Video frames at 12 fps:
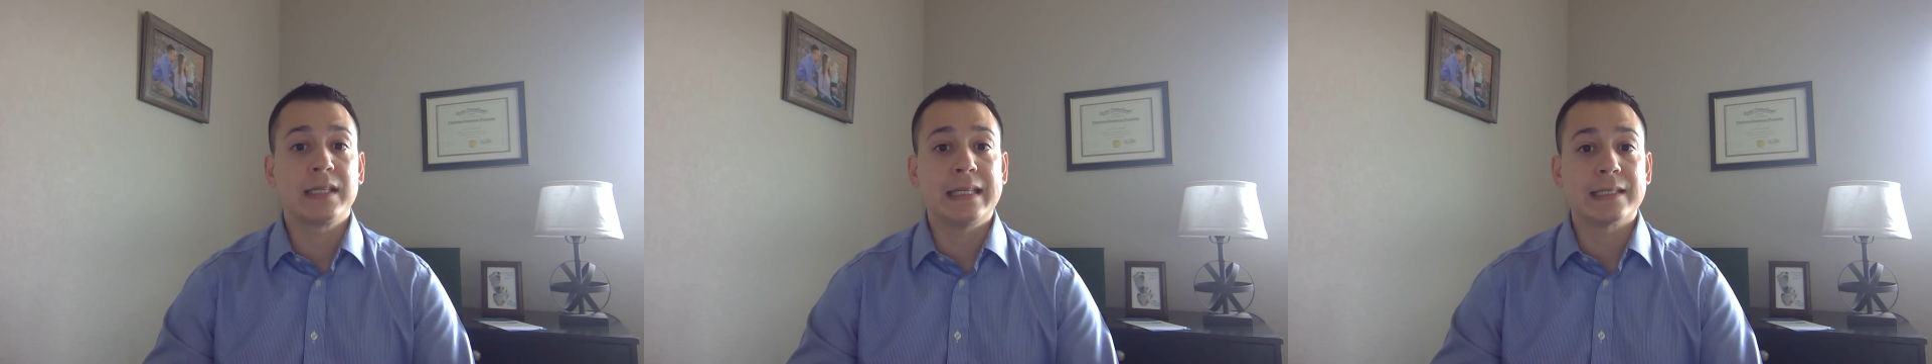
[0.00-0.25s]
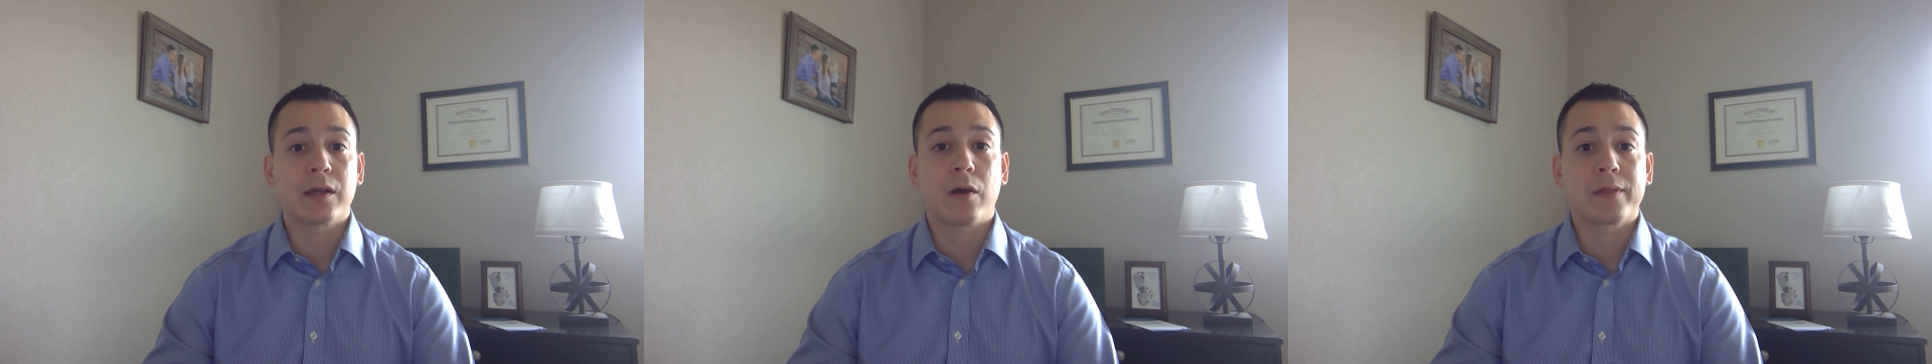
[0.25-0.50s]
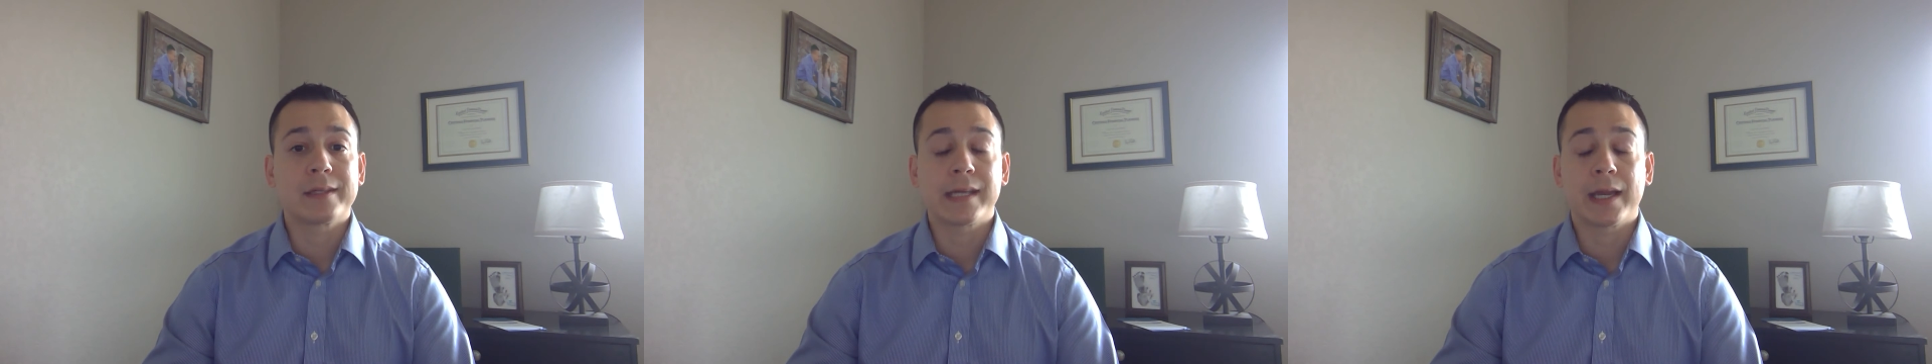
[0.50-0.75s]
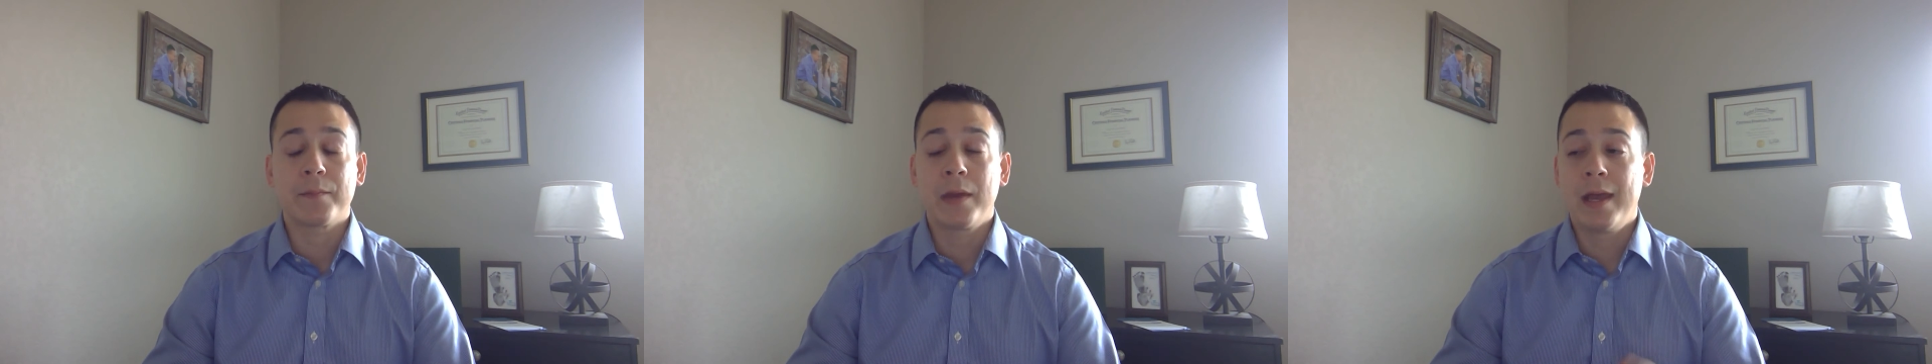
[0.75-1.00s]
these all the
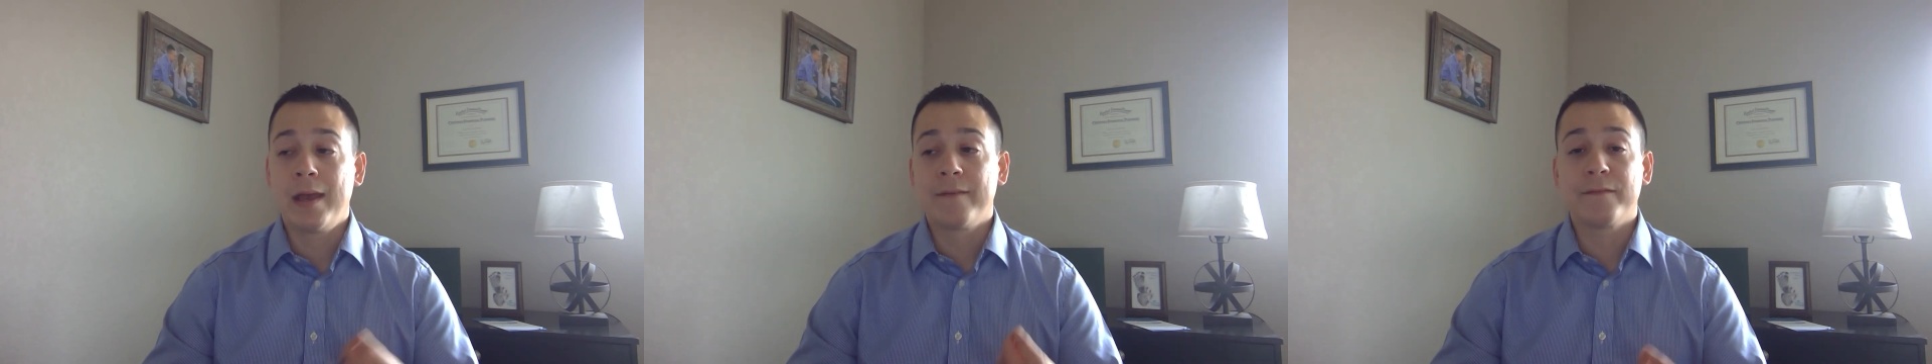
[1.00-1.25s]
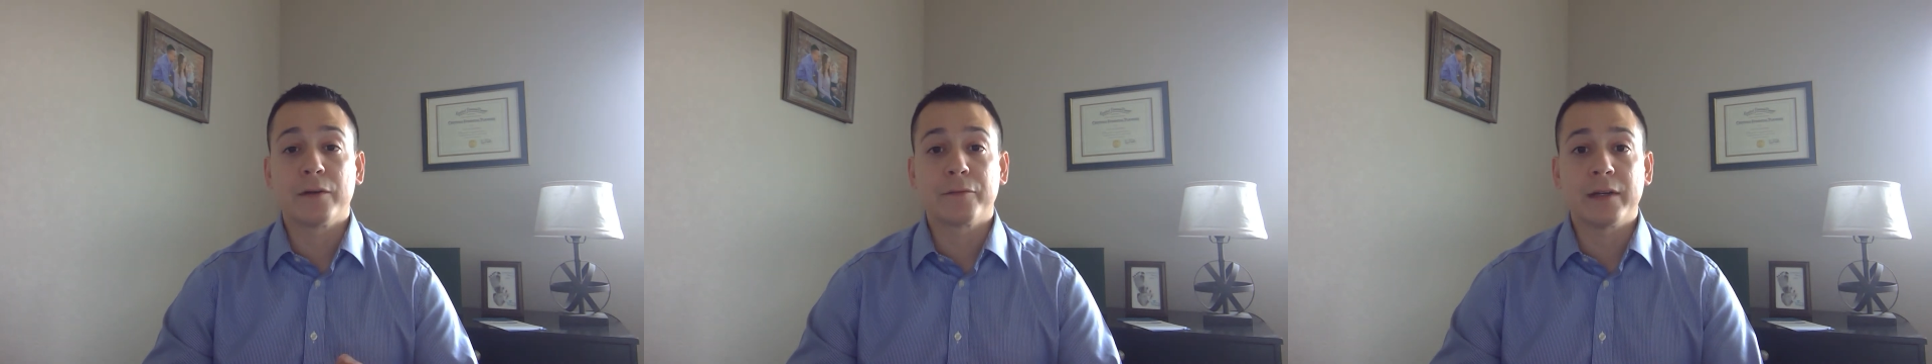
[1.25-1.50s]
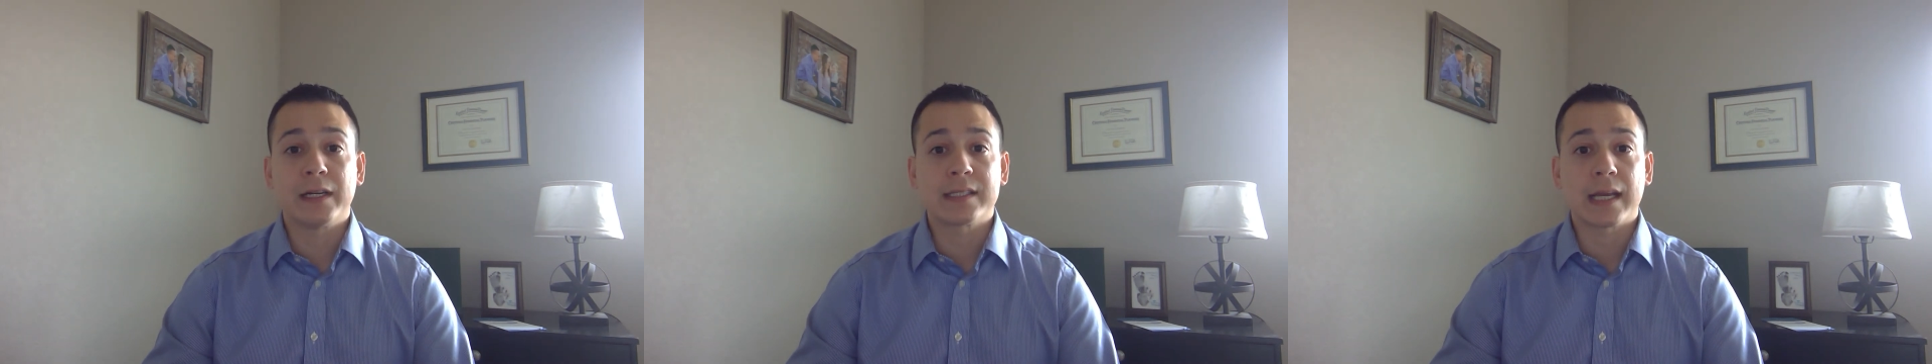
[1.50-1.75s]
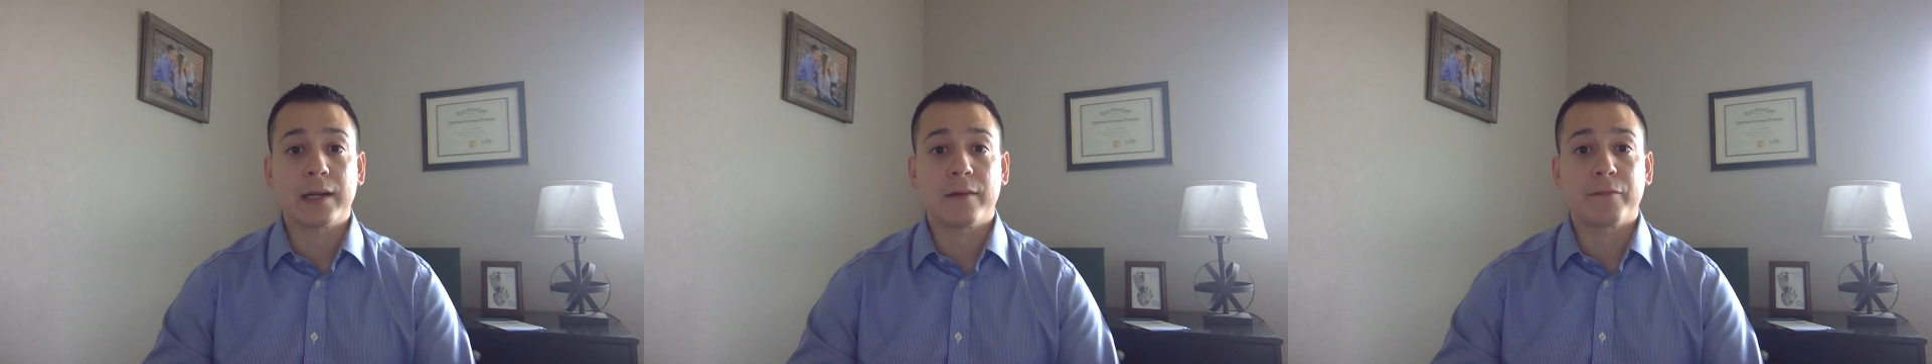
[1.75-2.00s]
time, feel free to
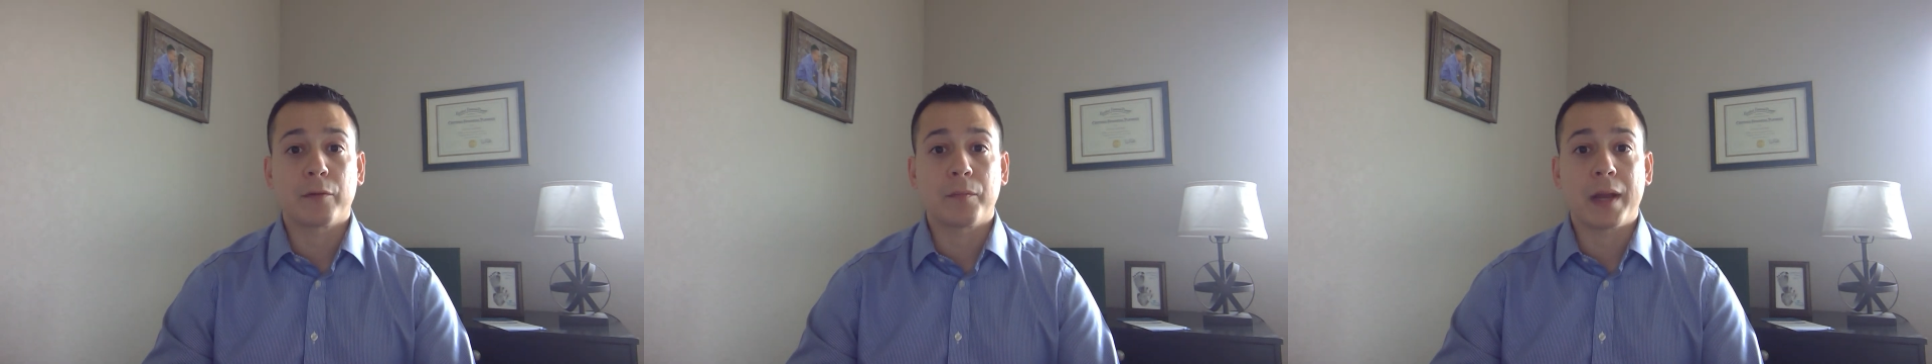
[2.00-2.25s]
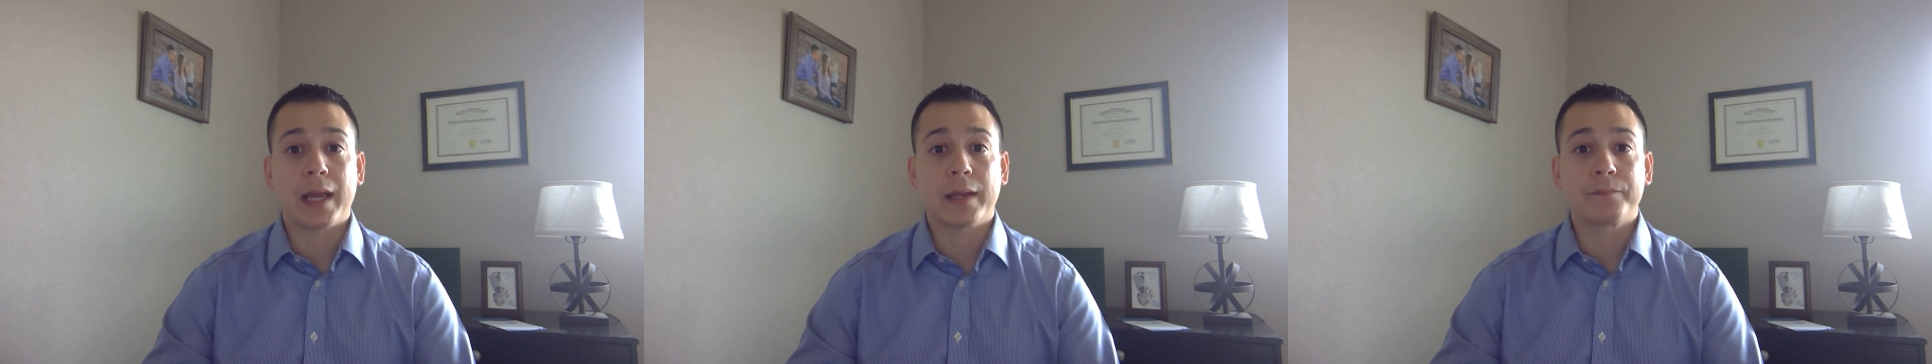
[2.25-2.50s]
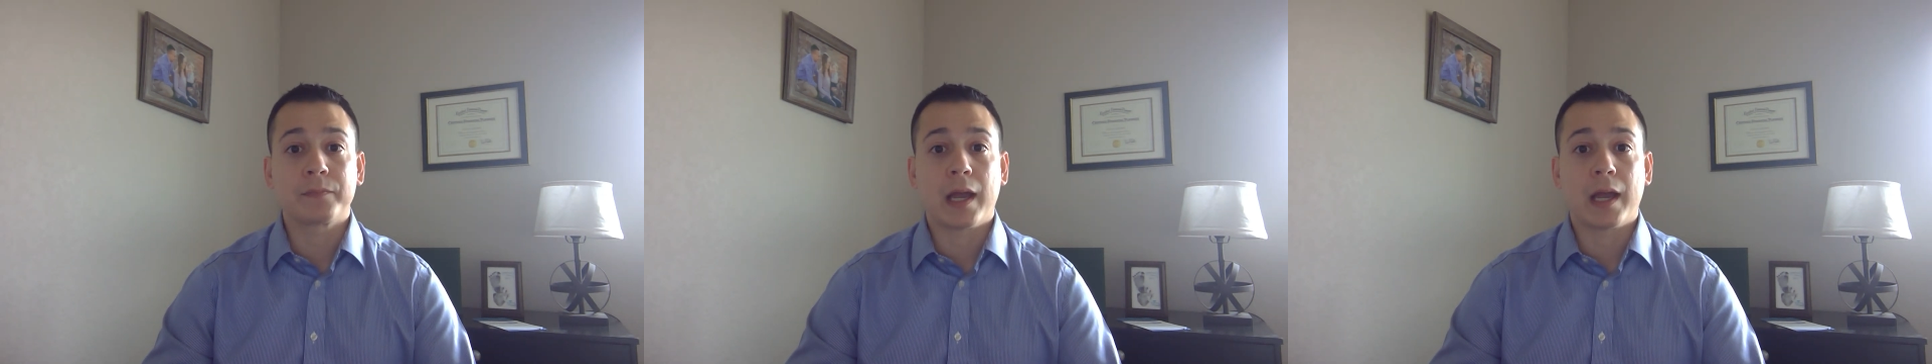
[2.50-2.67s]
sign up for my